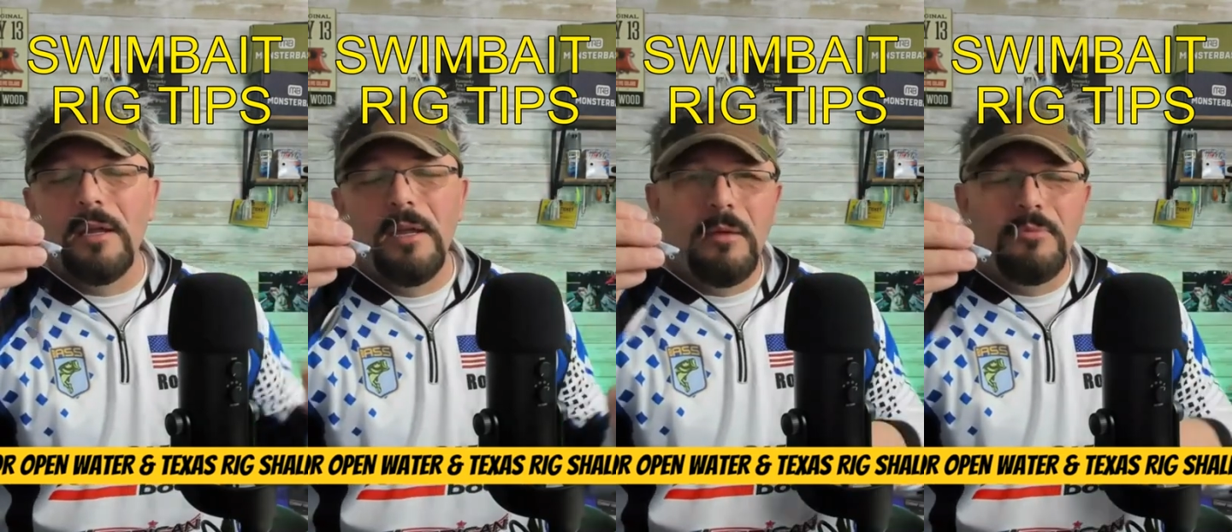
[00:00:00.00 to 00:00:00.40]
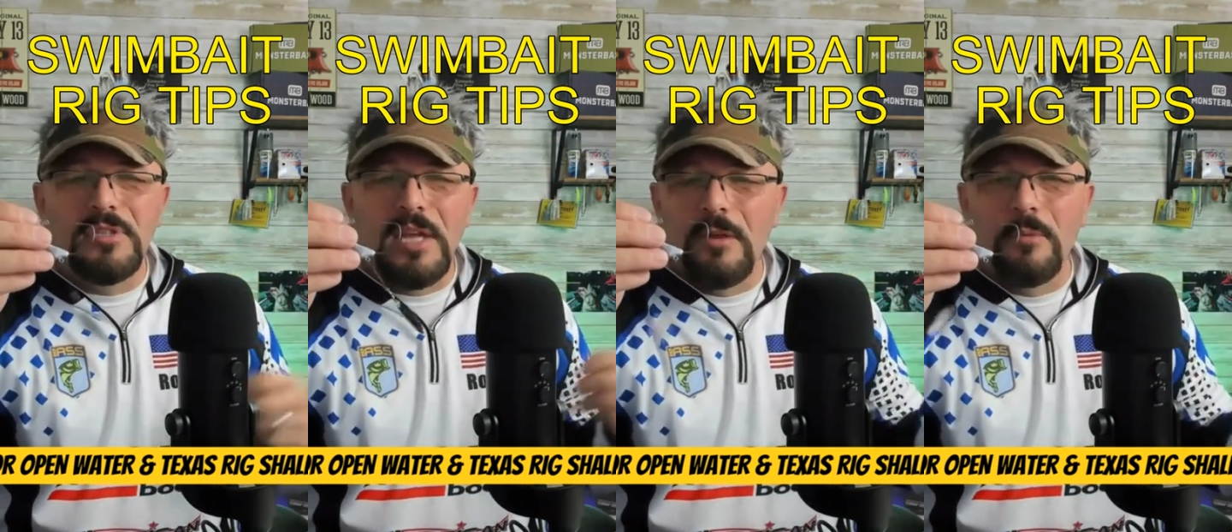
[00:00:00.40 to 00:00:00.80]
I'm
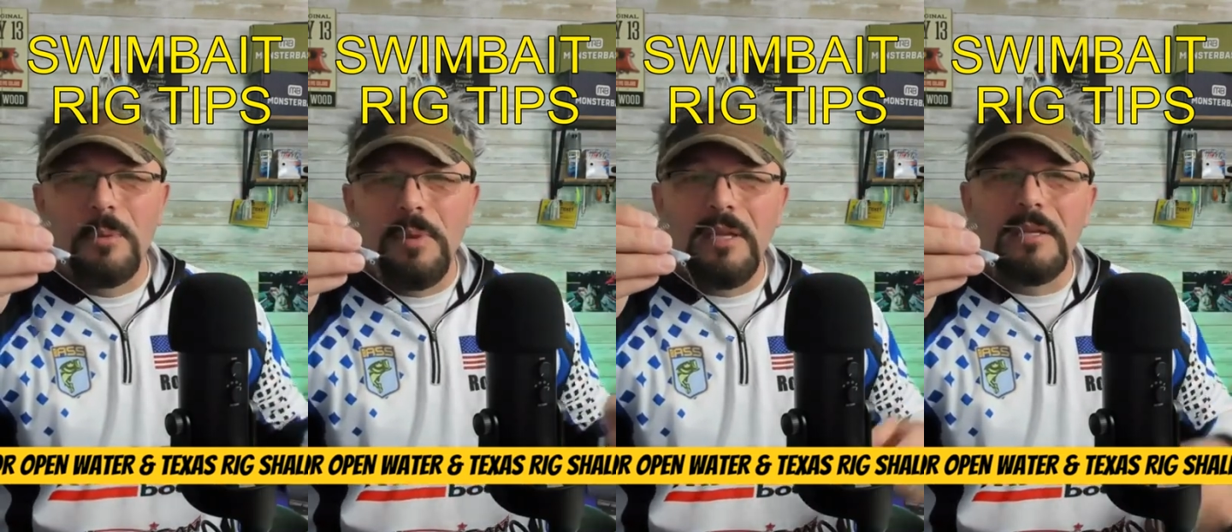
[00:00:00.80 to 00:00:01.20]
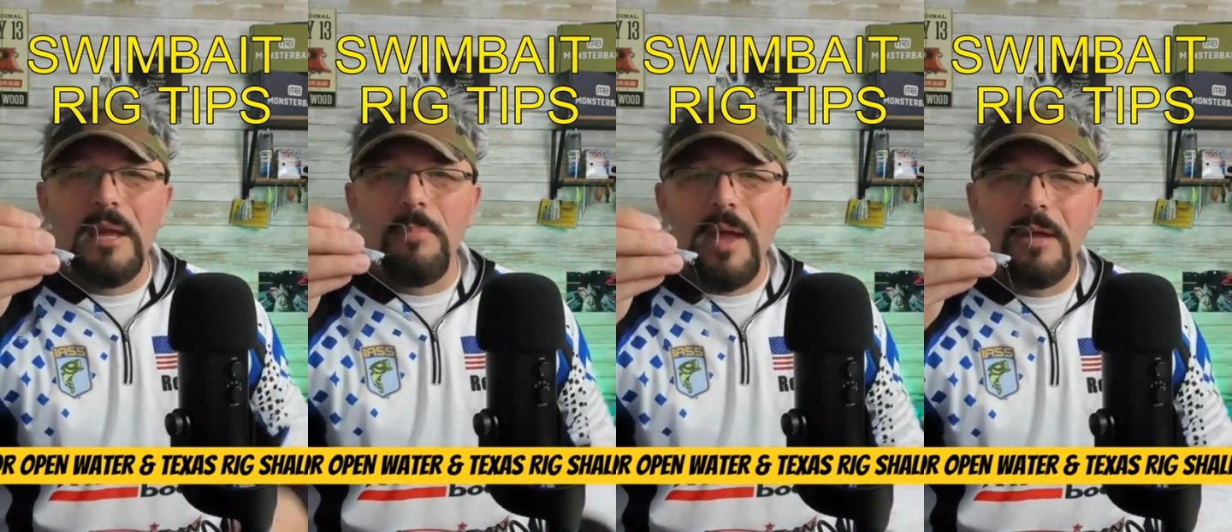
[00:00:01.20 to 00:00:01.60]
just kind of repeating
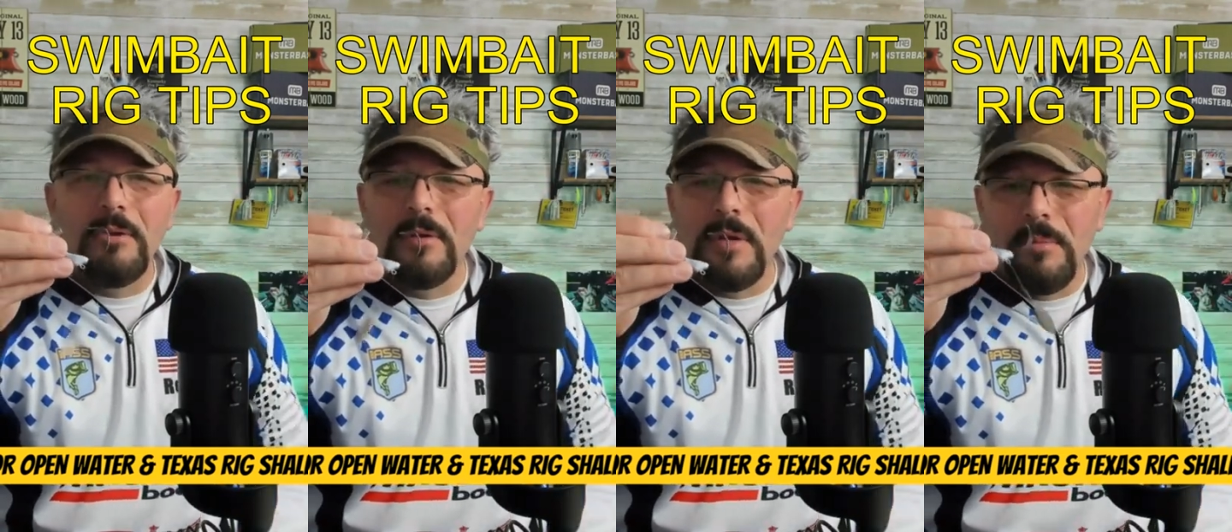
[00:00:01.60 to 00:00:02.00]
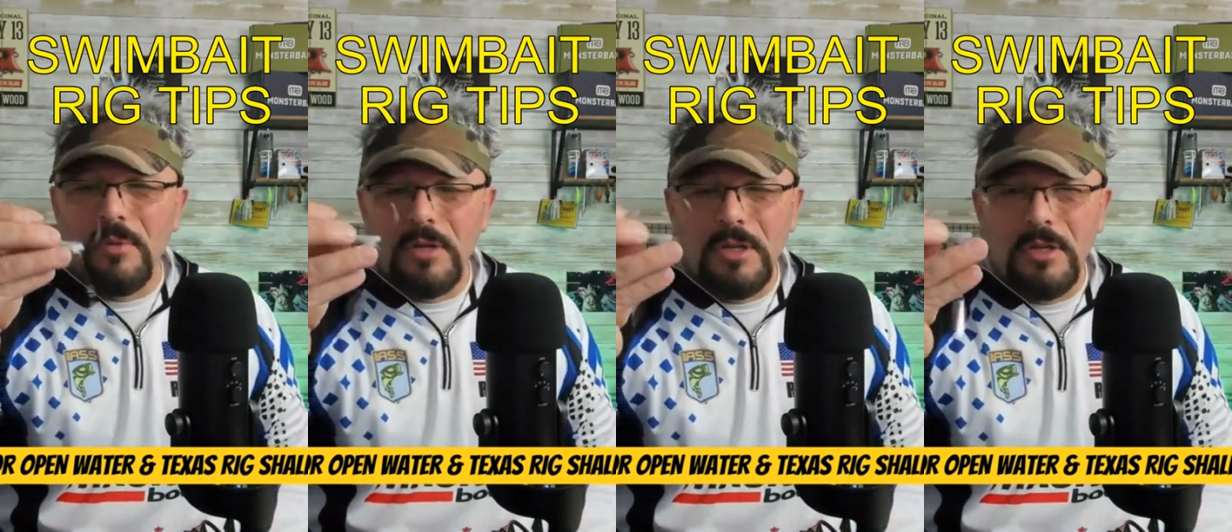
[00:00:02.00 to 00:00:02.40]
that pattern, I'm
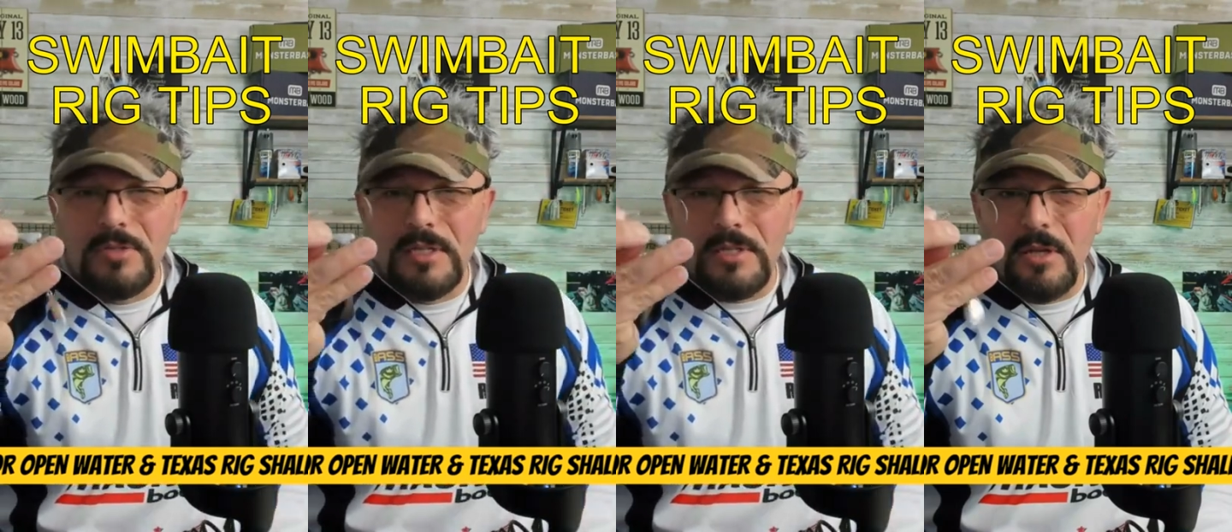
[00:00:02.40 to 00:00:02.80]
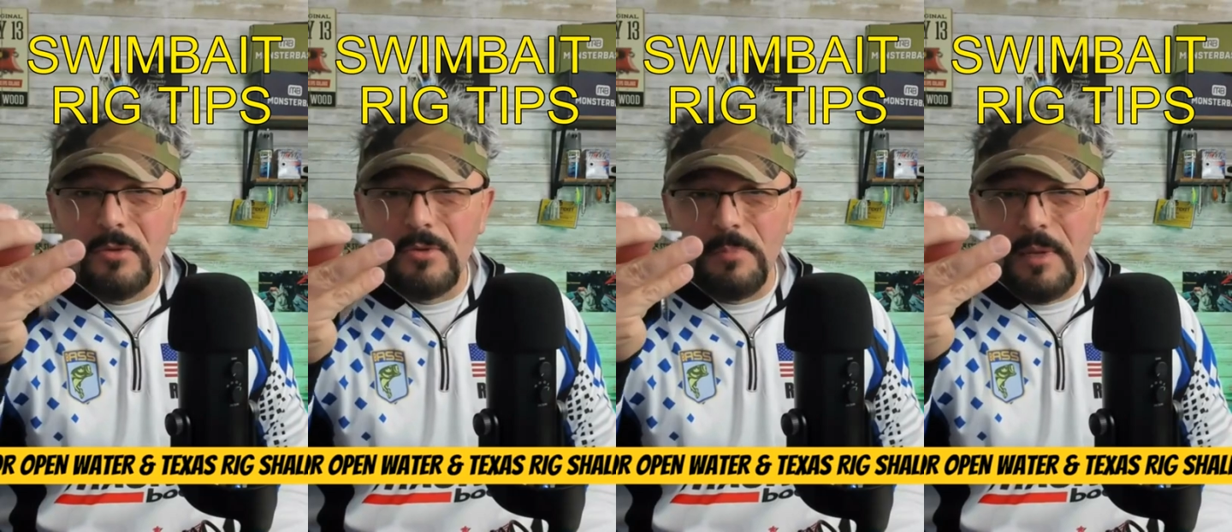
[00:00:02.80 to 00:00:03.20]
going to use this
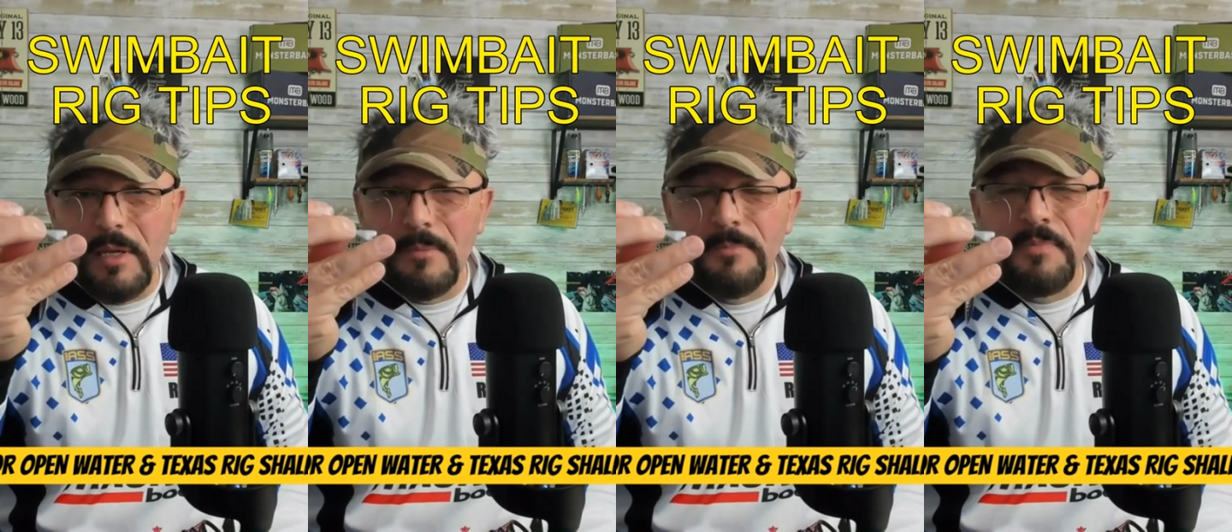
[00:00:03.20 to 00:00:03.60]
underspin.